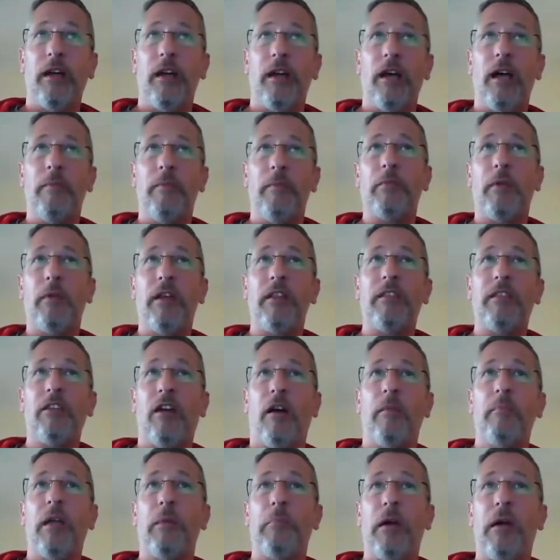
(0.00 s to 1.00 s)
So anytime
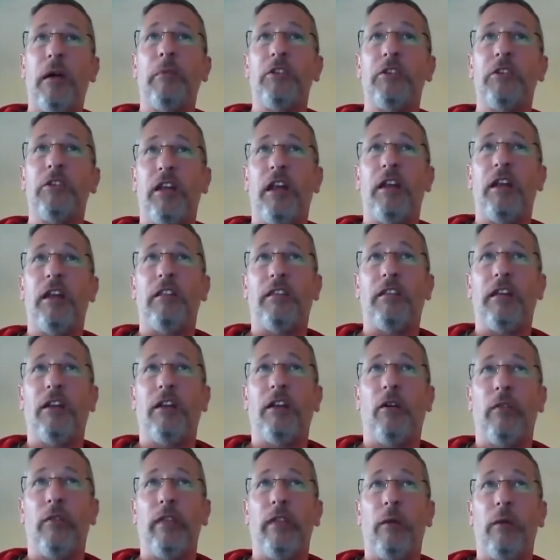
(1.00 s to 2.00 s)
they publish anything on
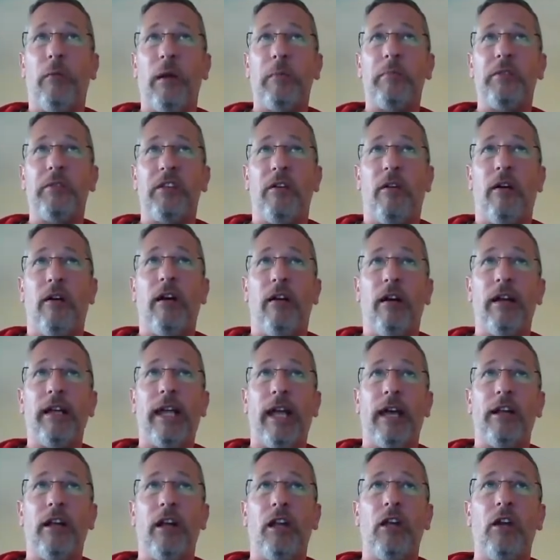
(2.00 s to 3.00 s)
their website, I get
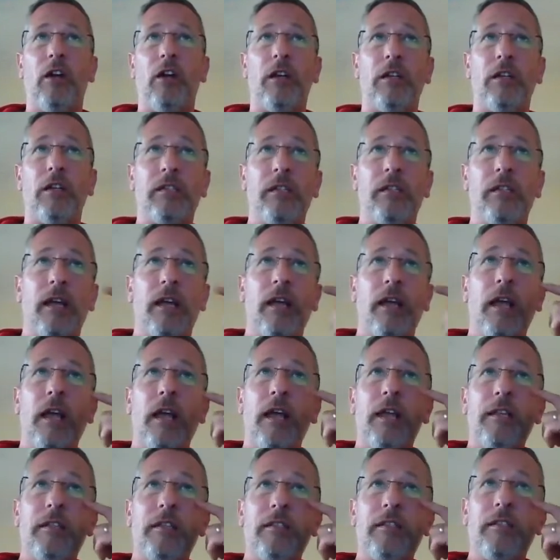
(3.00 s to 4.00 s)
an alert.
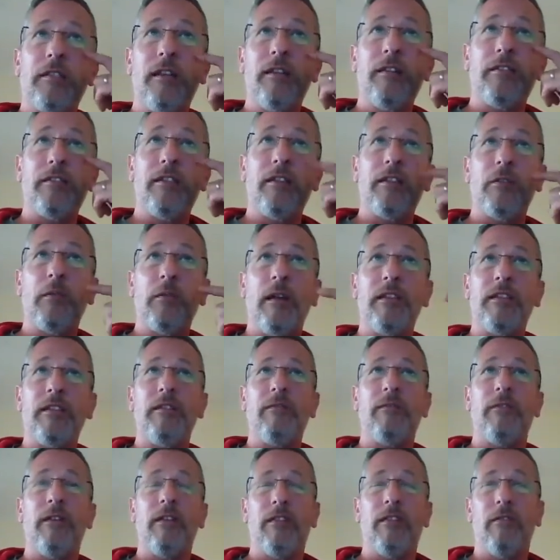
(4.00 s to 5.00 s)
Since the
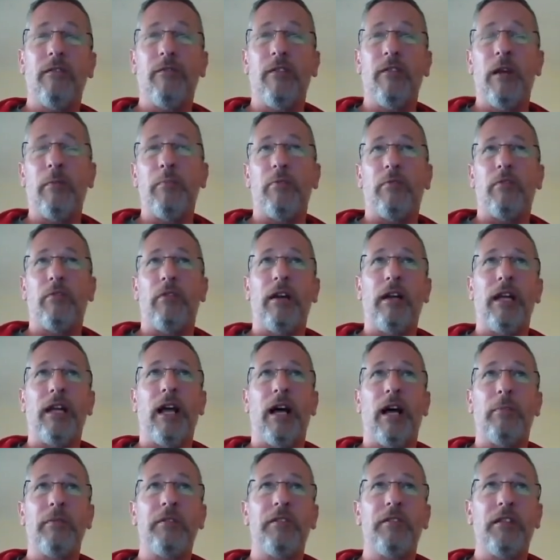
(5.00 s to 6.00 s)
25th of February, up
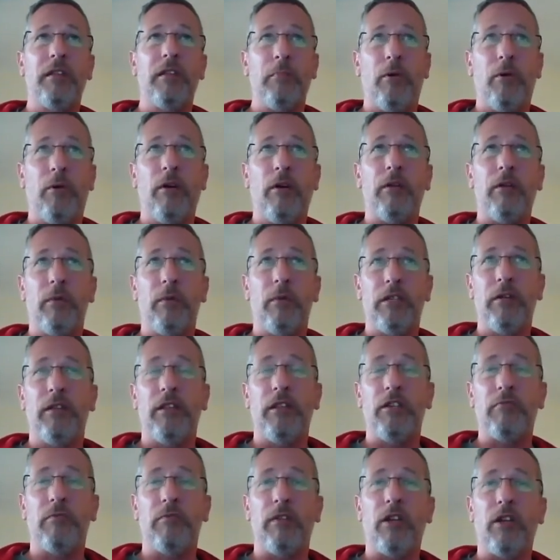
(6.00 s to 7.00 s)
until the point that we're doing
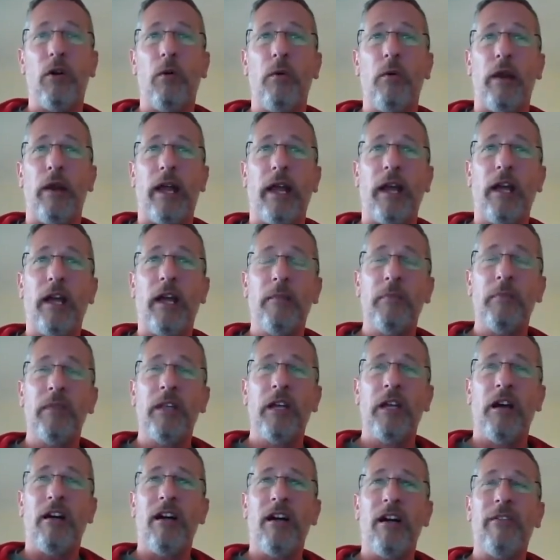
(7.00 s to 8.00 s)
this recording,
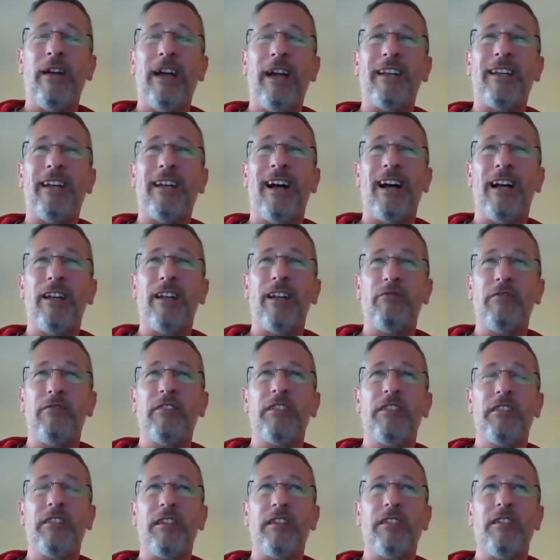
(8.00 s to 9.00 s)
I've had
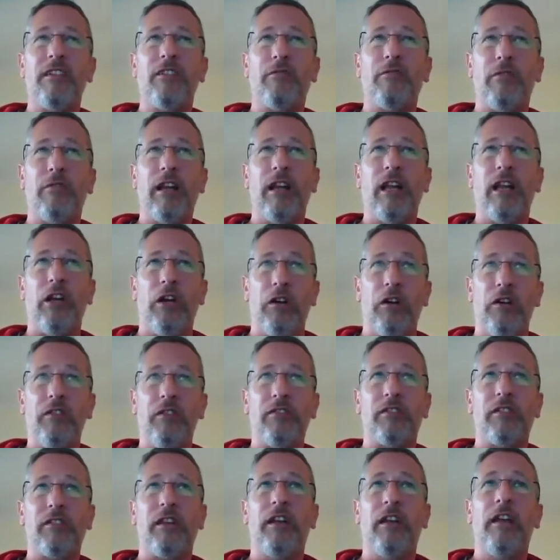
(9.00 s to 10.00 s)
163
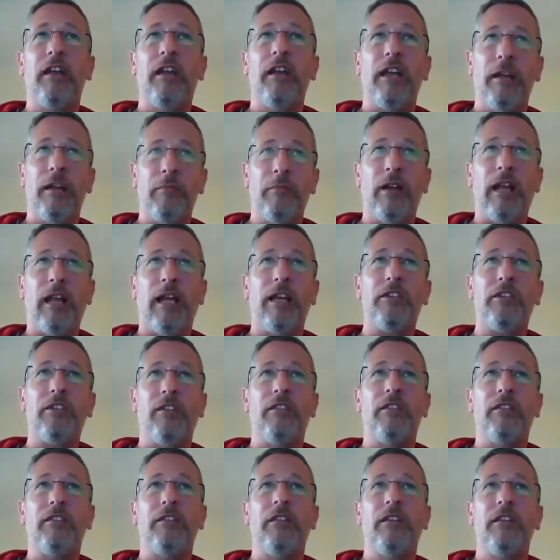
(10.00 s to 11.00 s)
alerts in
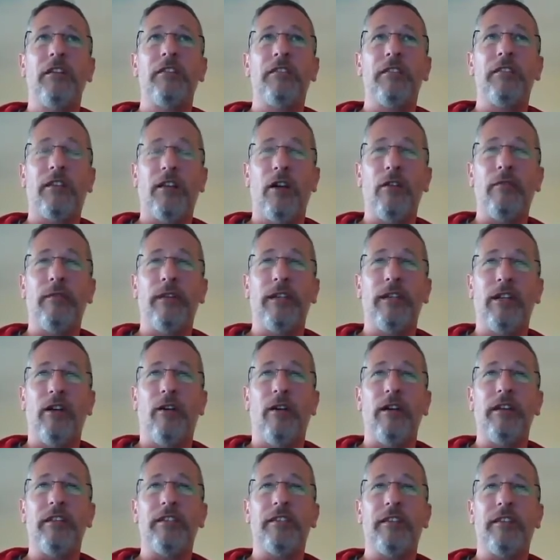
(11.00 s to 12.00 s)
relation to
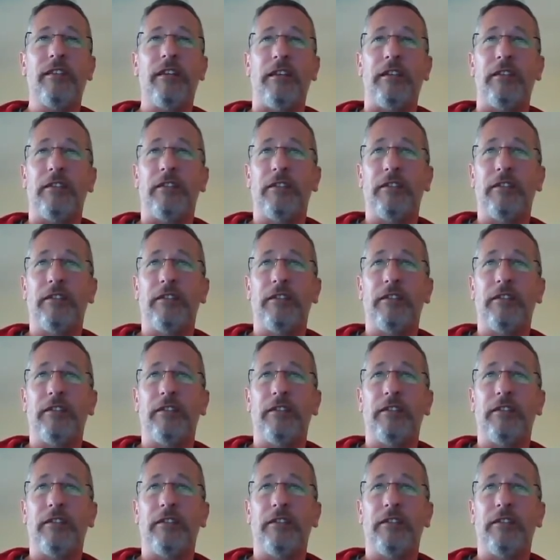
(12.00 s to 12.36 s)
COVID-19.